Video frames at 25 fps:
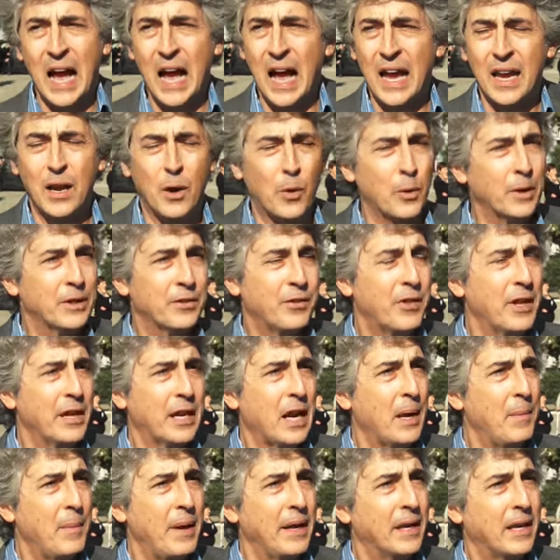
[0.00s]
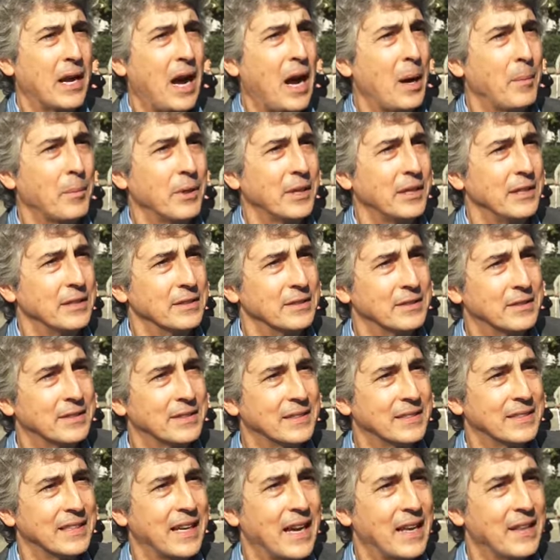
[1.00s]
I always think I make
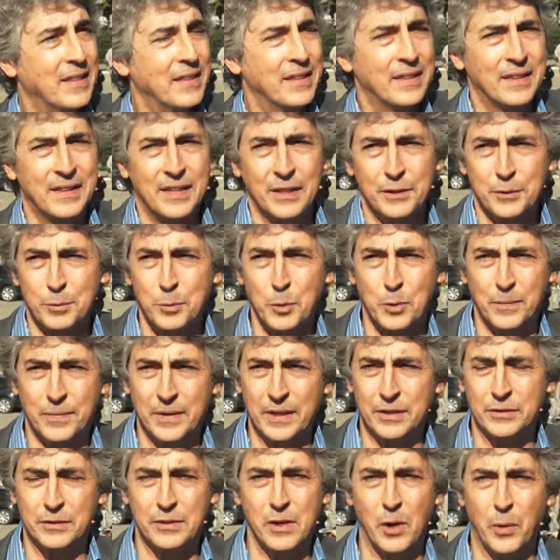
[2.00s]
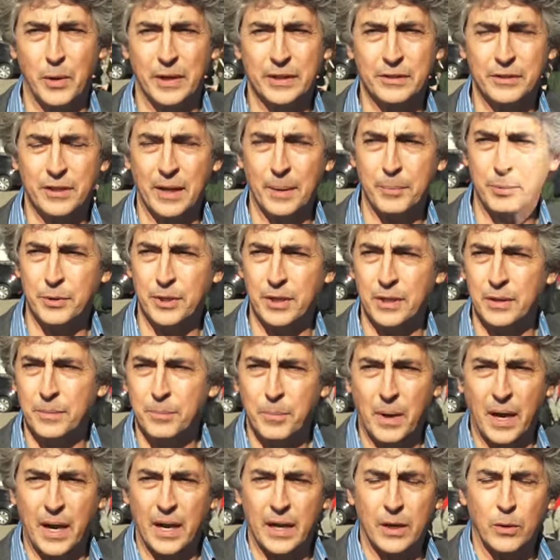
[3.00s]
comedies, and this movie is no exception.
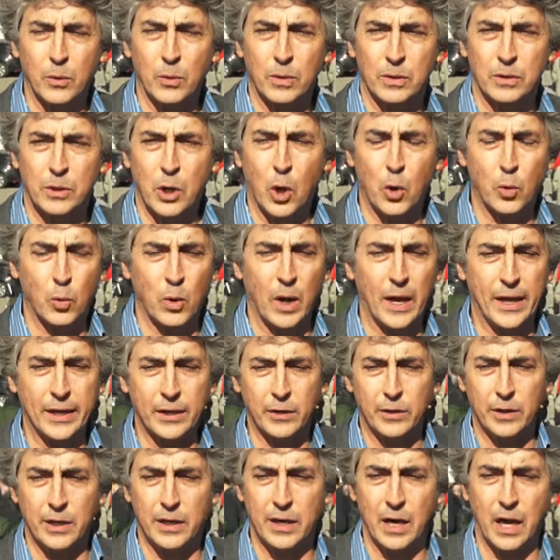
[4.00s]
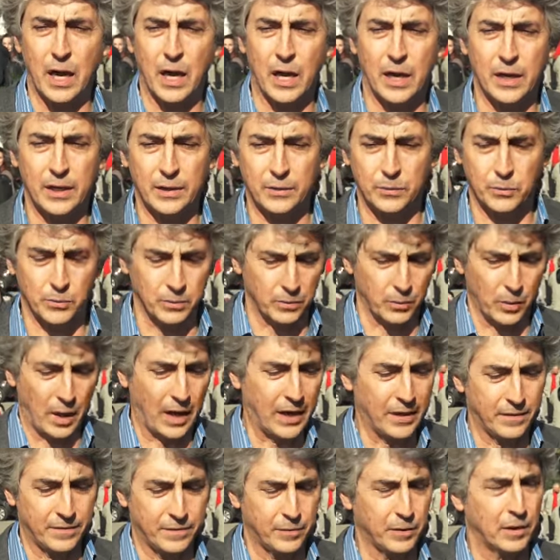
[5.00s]
My co-writer and I
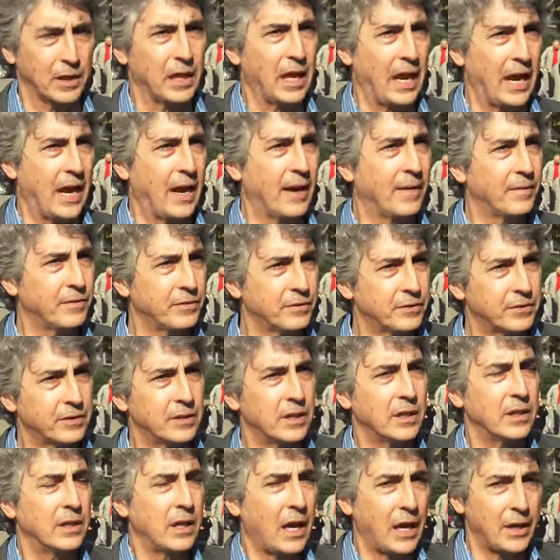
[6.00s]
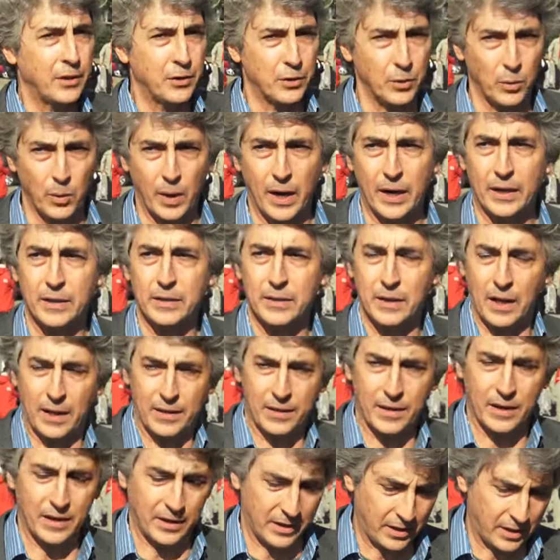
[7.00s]
write for laughs, and I direct. I
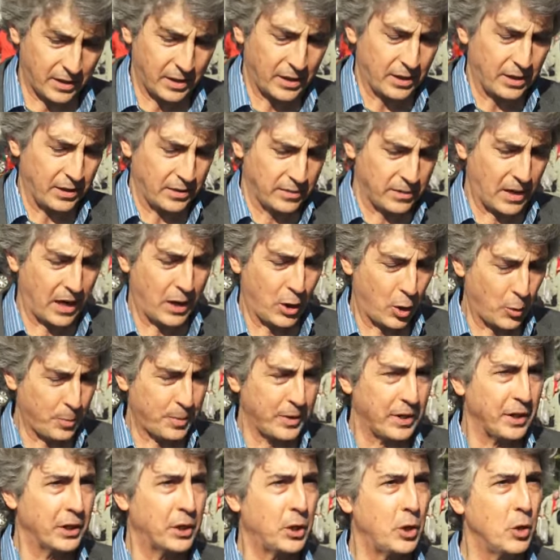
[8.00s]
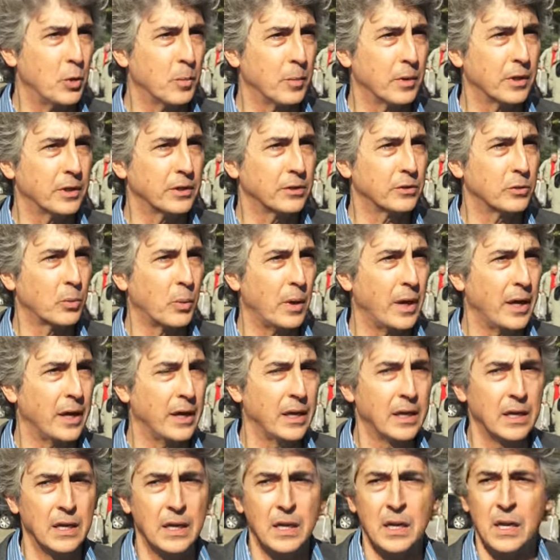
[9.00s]
think in a, I hope in a humorous way,
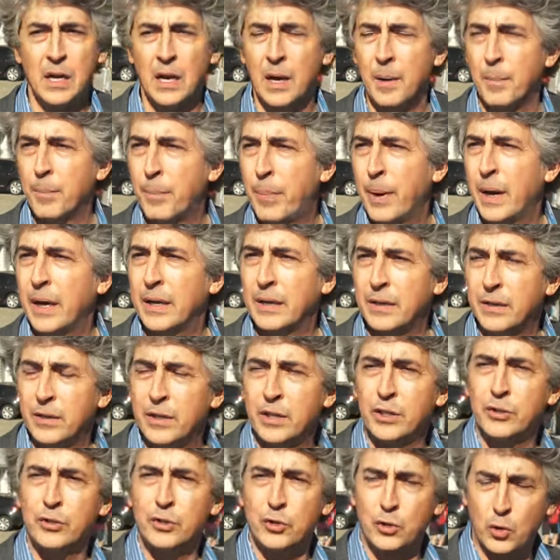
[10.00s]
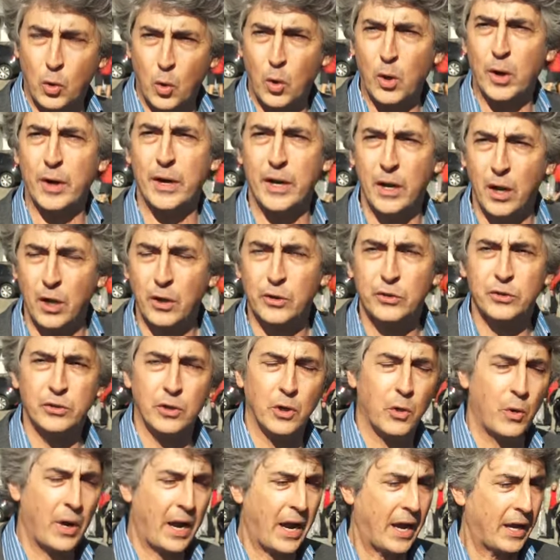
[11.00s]
but the story
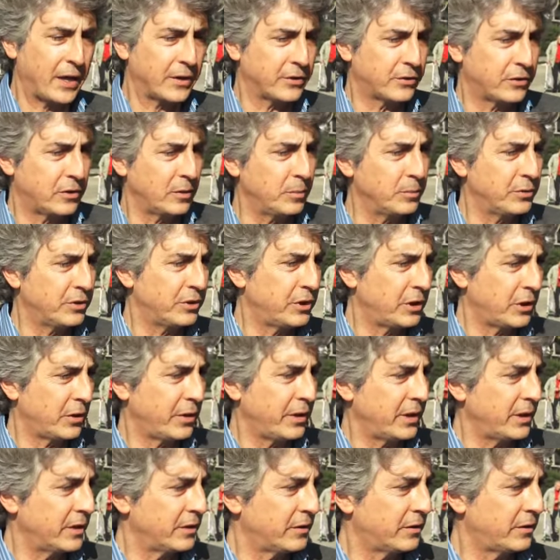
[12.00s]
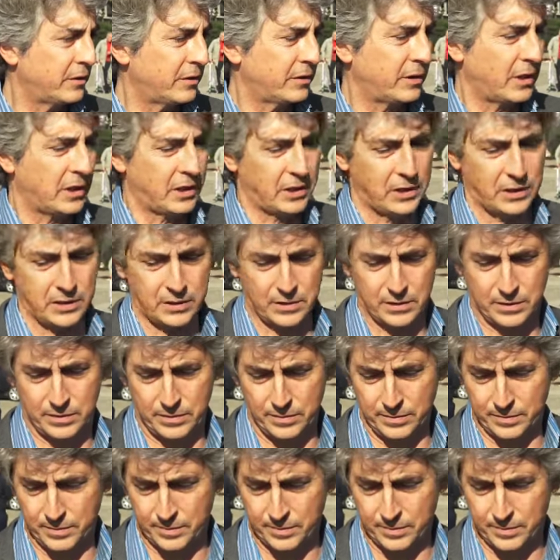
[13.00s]
also has some serious, uh,